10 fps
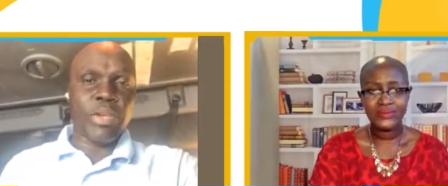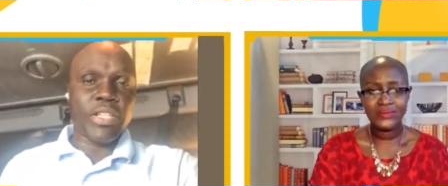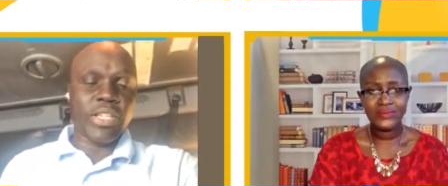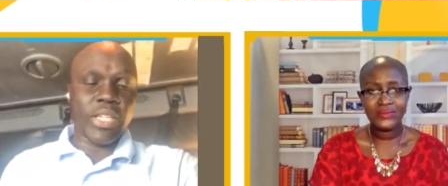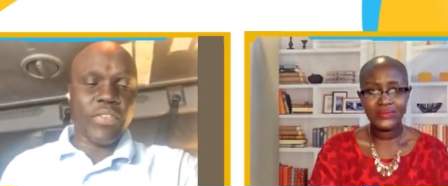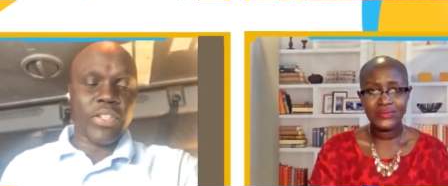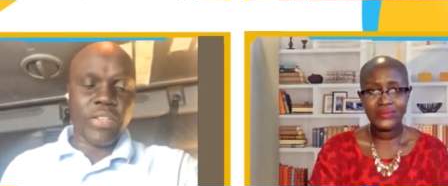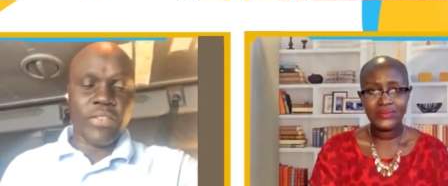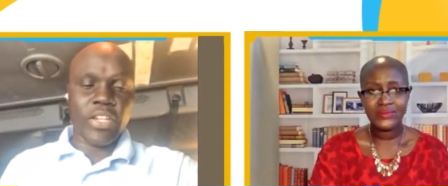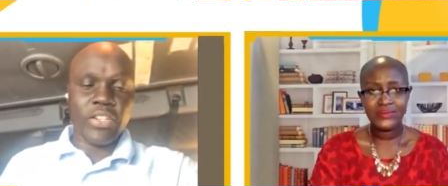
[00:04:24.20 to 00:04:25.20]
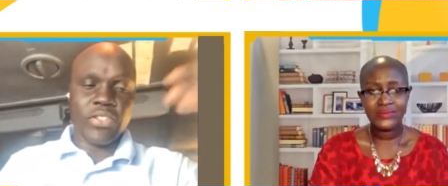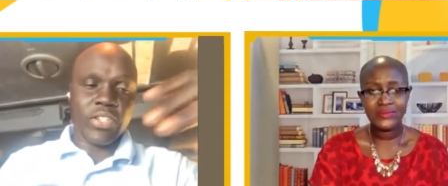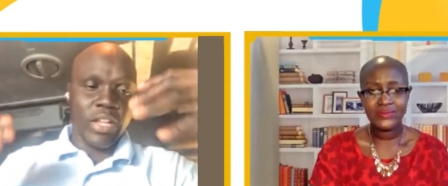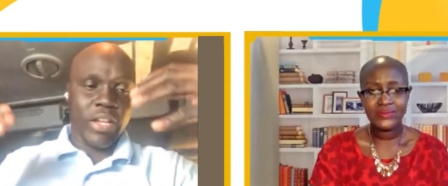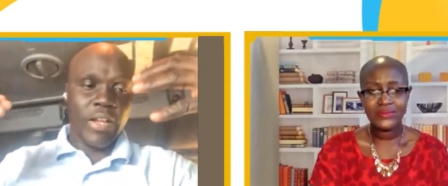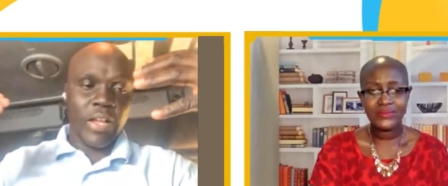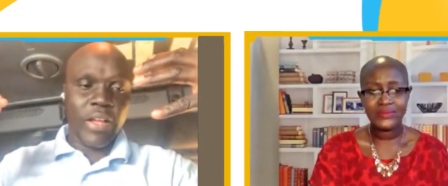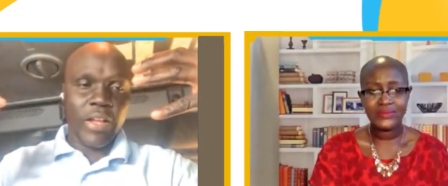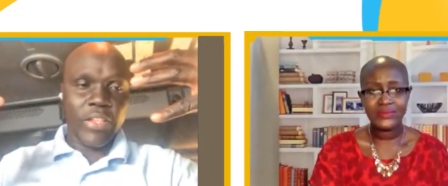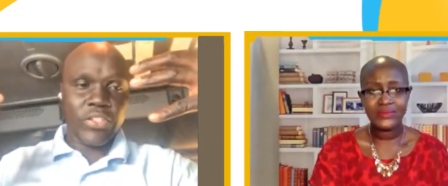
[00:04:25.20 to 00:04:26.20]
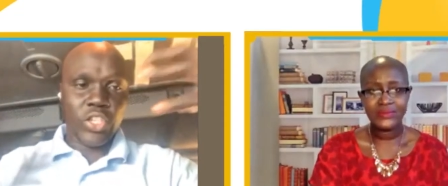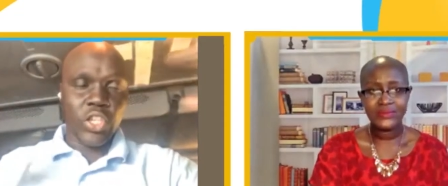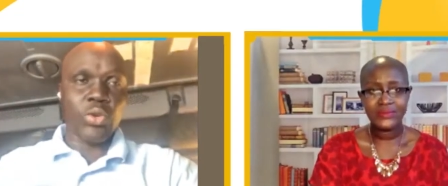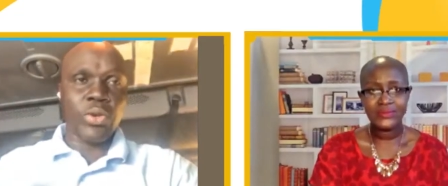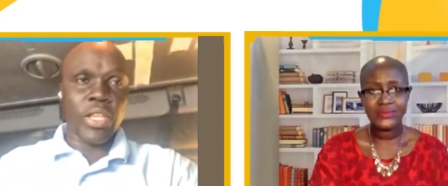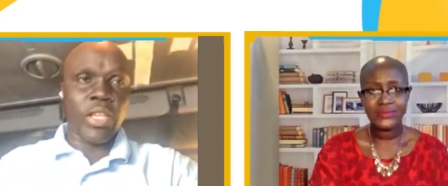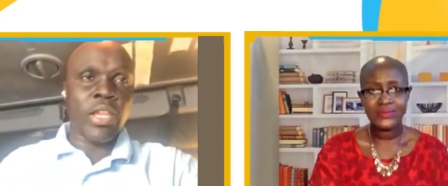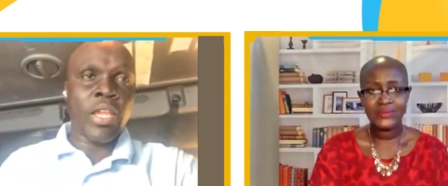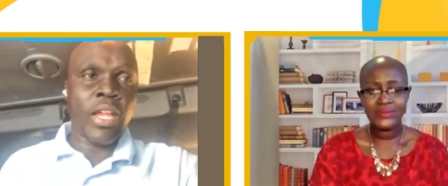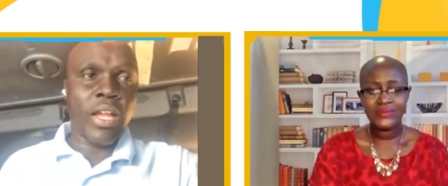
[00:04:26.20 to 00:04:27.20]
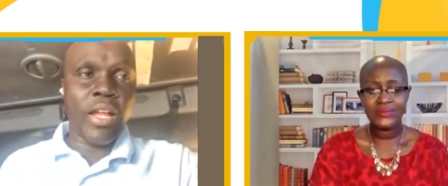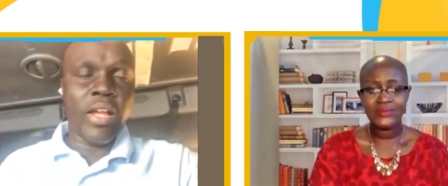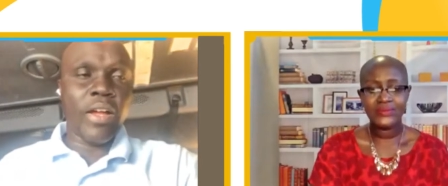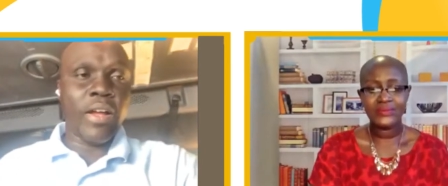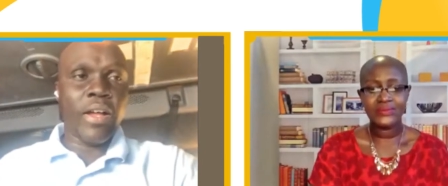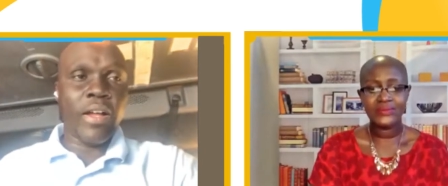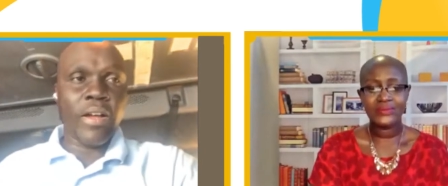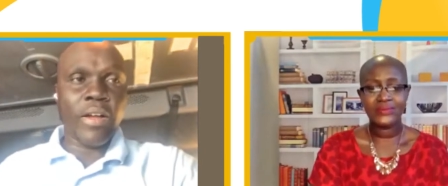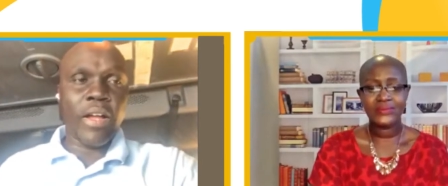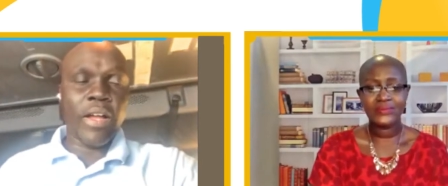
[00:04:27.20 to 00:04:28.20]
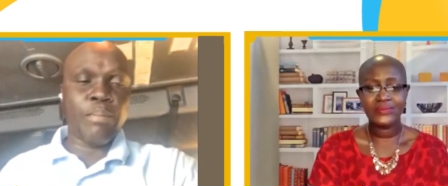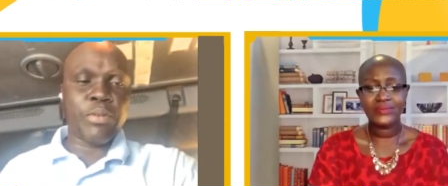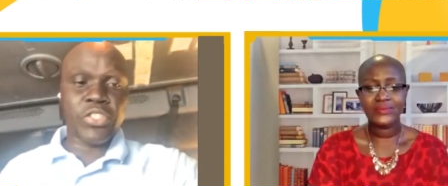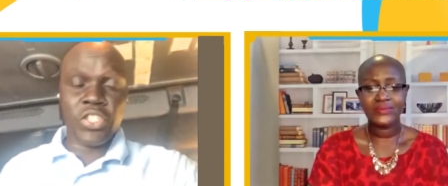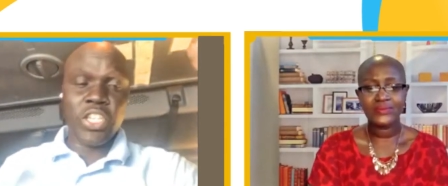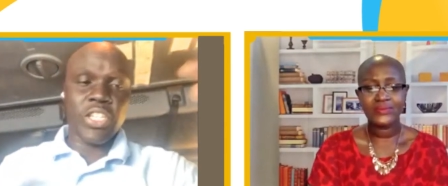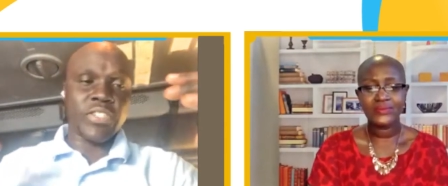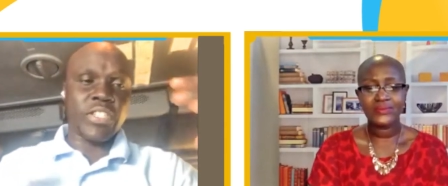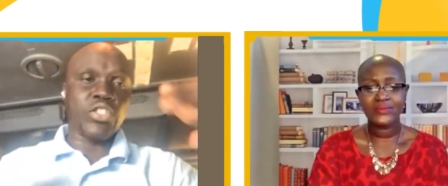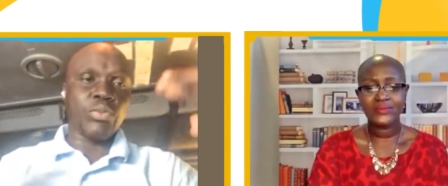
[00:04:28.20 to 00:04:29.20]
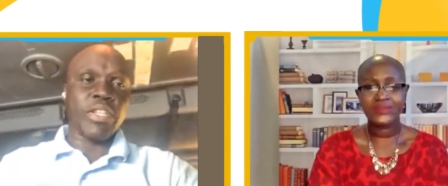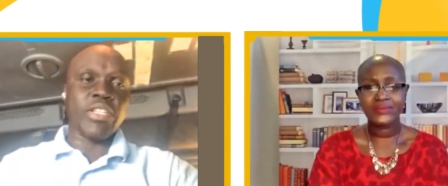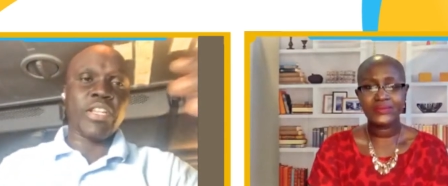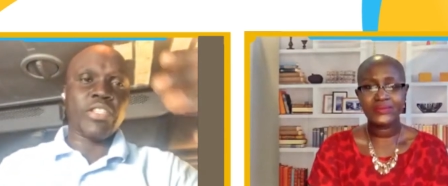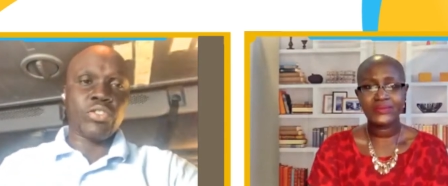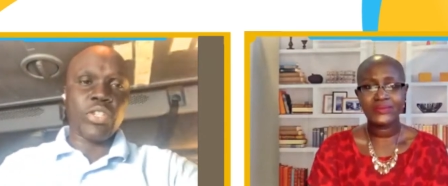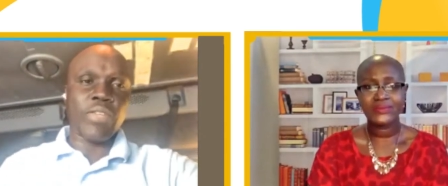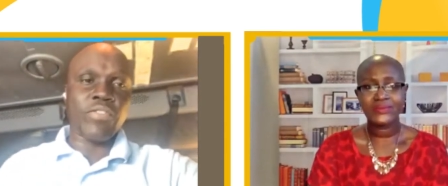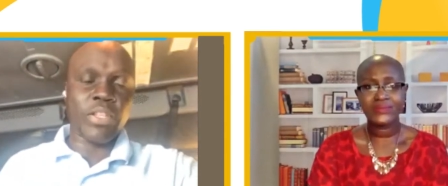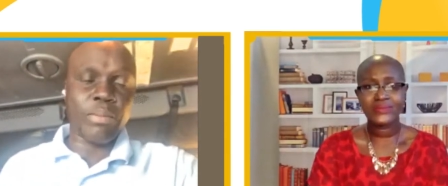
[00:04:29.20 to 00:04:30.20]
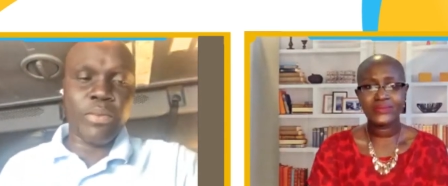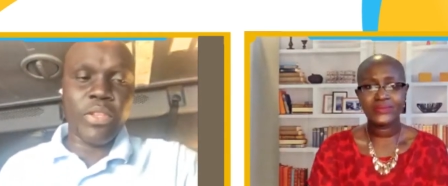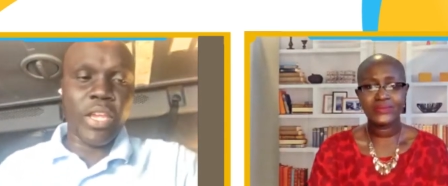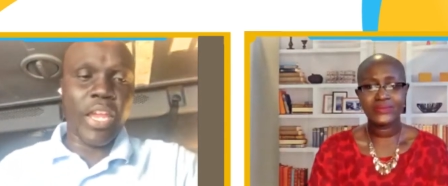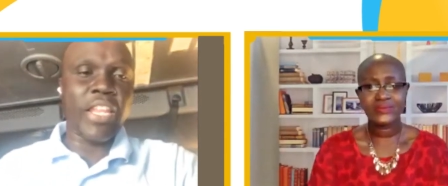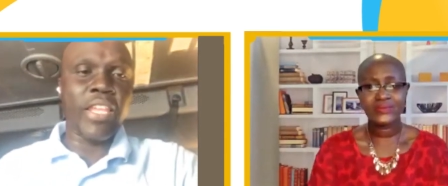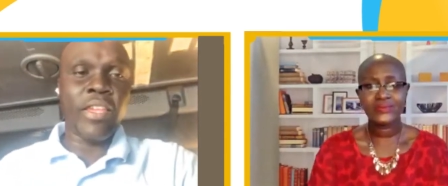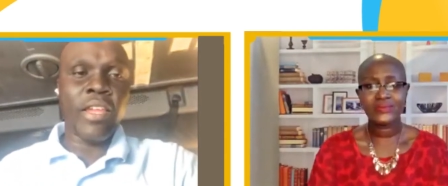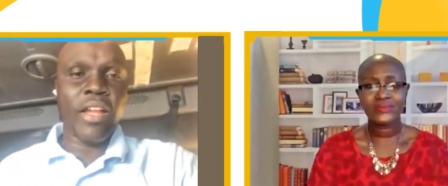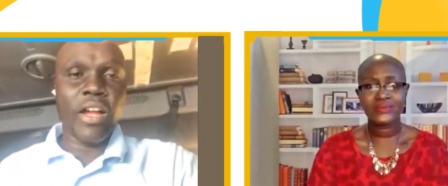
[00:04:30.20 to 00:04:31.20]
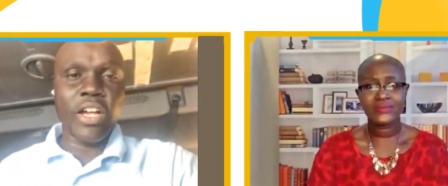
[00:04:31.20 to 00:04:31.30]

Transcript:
Speaker 1: to be delivered, there is uh, uh security uh, uh, procedures need to be done to deliver the, the any